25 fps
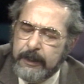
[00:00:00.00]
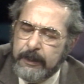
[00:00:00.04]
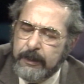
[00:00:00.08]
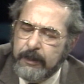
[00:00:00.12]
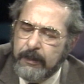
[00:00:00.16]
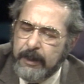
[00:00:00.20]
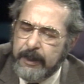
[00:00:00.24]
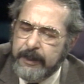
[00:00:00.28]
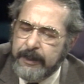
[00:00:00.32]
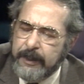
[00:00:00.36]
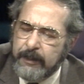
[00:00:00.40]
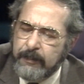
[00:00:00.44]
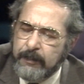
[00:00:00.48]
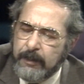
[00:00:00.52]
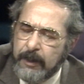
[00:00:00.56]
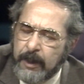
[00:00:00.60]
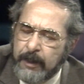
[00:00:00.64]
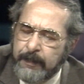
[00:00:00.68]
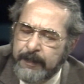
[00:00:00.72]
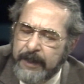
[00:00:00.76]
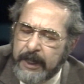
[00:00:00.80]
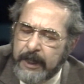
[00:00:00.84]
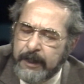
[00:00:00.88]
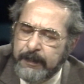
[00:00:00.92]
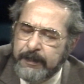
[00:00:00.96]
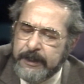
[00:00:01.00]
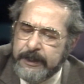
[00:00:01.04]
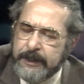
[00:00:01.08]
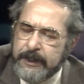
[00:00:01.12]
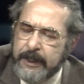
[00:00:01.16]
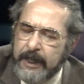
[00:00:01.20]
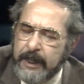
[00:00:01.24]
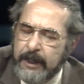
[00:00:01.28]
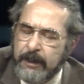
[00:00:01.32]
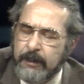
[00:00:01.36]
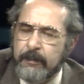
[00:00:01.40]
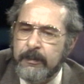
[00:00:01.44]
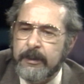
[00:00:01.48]
you know, I think we all make a
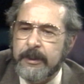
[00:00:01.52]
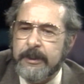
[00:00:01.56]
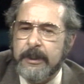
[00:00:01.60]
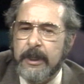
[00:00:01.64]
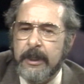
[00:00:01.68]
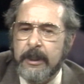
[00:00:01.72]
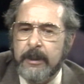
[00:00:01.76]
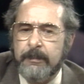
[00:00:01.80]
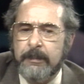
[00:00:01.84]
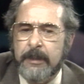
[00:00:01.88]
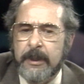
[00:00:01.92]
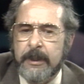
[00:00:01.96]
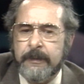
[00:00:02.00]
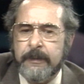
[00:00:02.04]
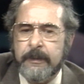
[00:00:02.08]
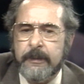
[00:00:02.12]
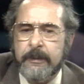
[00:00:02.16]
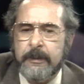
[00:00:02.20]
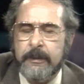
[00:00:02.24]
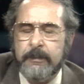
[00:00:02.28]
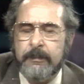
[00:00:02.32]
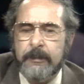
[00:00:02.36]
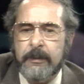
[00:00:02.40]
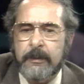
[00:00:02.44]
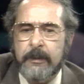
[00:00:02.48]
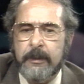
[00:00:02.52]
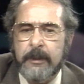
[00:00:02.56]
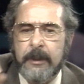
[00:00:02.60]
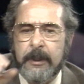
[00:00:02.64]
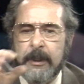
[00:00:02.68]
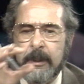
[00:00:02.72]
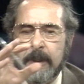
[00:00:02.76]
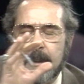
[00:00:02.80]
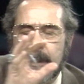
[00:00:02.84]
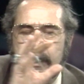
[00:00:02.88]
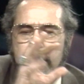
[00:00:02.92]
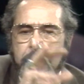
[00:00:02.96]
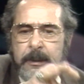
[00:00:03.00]
mistake when we say the business
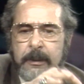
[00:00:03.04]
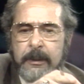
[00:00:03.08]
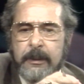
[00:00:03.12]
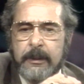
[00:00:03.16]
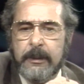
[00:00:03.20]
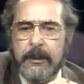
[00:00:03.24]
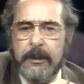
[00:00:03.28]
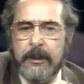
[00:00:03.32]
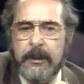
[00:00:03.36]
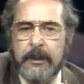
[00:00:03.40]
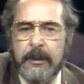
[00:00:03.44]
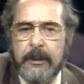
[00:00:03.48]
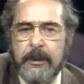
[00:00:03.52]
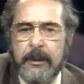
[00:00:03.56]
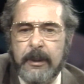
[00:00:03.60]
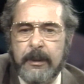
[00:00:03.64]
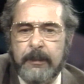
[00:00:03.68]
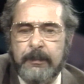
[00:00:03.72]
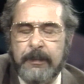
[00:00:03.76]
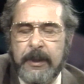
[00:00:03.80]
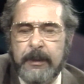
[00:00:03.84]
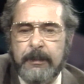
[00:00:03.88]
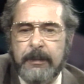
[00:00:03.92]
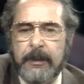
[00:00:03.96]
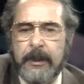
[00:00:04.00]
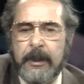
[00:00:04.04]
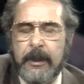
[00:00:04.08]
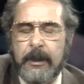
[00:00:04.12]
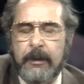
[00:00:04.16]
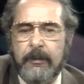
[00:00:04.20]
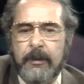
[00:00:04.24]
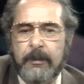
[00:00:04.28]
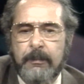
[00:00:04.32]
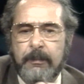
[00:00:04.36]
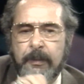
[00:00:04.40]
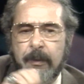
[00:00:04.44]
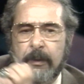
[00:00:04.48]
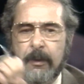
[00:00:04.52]
community, the people that
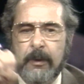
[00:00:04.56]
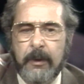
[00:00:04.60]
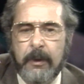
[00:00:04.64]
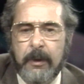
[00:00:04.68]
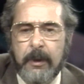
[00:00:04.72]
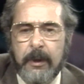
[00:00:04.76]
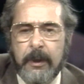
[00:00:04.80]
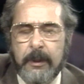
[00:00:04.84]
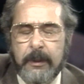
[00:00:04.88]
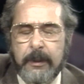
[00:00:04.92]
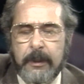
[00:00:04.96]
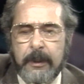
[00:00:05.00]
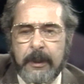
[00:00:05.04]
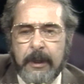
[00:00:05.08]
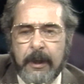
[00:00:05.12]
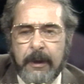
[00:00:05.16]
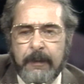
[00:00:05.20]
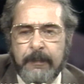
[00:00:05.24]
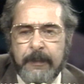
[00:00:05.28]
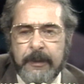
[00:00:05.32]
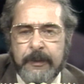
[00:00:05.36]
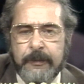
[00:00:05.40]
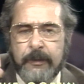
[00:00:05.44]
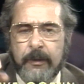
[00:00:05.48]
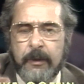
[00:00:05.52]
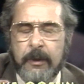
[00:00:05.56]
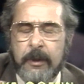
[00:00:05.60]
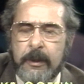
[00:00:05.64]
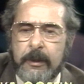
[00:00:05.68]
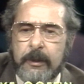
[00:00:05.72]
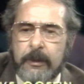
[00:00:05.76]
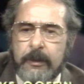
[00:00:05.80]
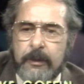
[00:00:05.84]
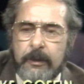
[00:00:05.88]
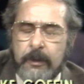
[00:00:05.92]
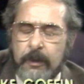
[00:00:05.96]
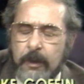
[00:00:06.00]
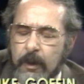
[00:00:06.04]
are employed, the government, so,
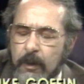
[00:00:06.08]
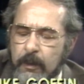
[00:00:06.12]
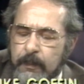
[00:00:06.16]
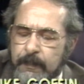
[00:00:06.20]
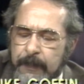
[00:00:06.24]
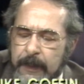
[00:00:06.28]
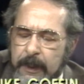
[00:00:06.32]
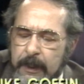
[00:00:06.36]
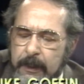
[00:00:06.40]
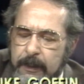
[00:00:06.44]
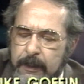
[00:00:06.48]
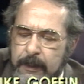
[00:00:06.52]
you know,